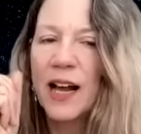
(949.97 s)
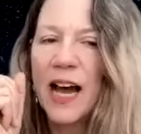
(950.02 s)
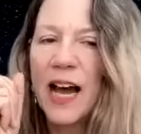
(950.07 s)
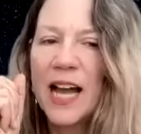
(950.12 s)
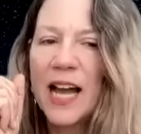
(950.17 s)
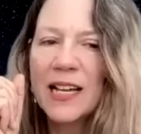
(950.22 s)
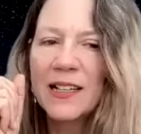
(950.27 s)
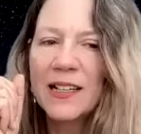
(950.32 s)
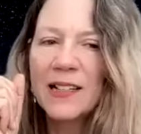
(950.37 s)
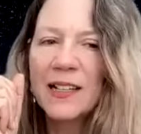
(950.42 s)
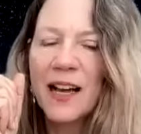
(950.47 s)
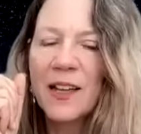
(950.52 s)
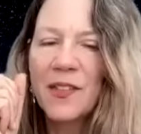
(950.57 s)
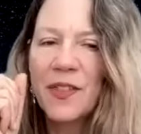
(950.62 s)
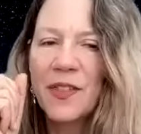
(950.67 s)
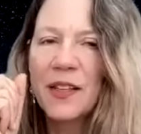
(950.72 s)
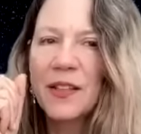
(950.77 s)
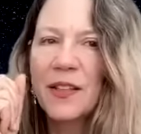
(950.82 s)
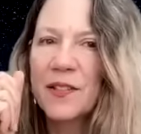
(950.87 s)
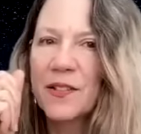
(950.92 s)
I, I
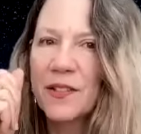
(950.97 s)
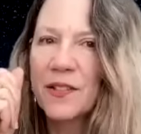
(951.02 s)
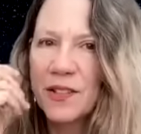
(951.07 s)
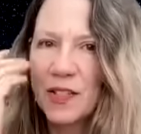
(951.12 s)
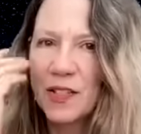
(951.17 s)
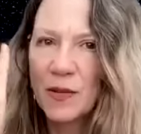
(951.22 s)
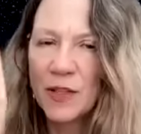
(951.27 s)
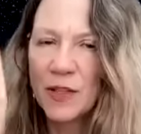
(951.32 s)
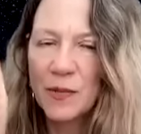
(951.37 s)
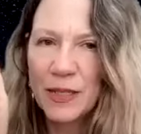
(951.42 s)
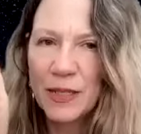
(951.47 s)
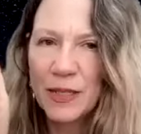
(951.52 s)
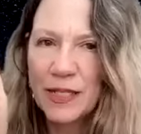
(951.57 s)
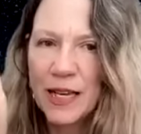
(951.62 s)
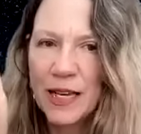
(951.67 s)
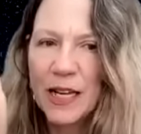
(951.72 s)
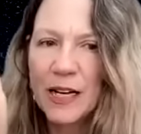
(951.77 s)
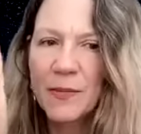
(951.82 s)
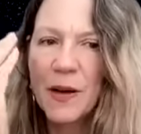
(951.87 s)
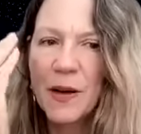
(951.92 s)
think that there's something to be
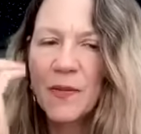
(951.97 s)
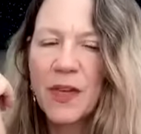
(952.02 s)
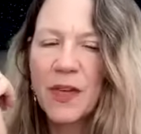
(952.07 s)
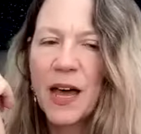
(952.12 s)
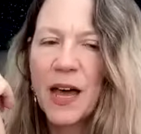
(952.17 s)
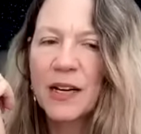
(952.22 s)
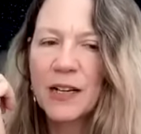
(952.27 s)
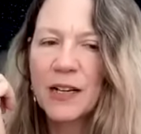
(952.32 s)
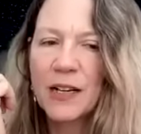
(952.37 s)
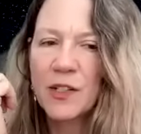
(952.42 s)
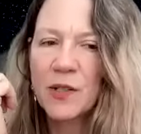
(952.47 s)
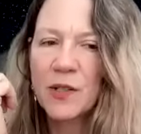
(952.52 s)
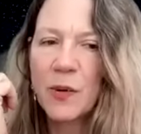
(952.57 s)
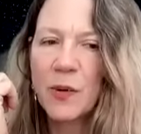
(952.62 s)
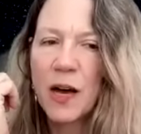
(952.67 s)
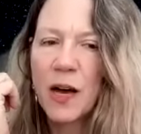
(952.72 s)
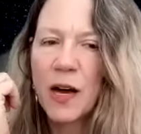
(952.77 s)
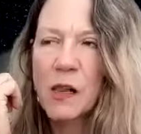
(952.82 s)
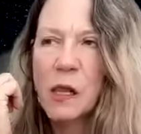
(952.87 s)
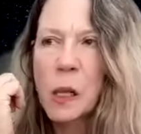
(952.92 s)
said about that as
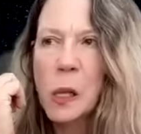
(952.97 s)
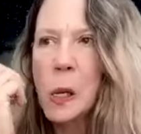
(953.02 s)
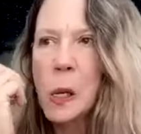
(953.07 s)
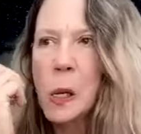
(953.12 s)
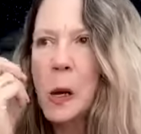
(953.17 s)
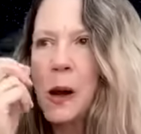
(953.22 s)
well.